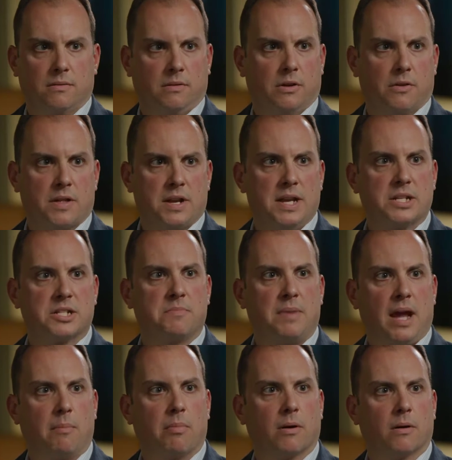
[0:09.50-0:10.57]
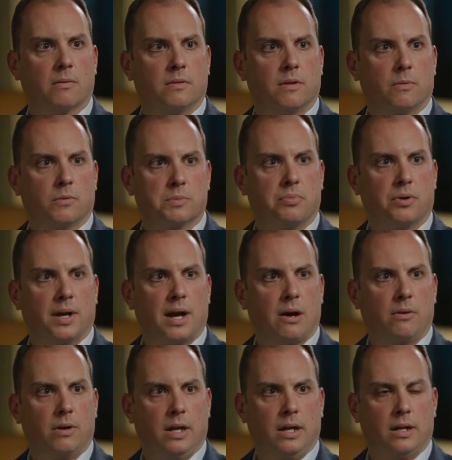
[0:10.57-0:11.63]
the NIST paper that was put
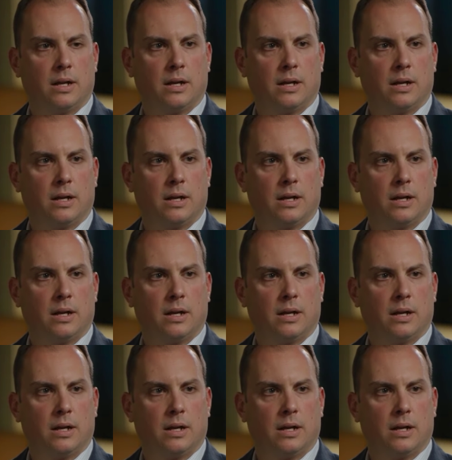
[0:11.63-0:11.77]
out in